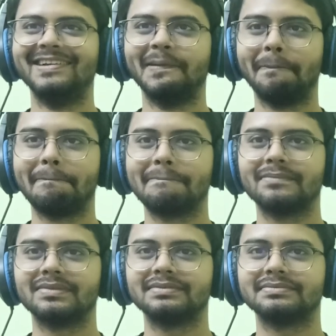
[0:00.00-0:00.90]

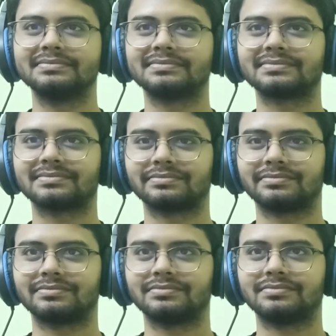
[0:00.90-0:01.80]

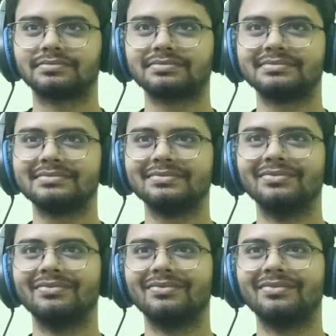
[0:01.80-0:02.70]

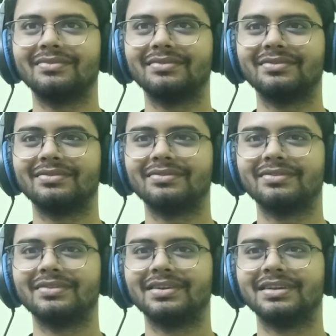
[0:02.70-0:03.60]

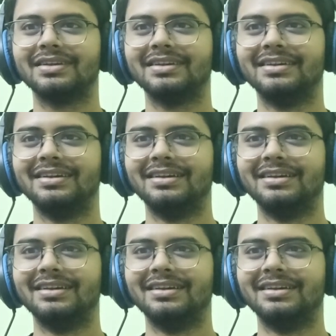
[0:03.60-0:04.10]
No one is speaking in this clip.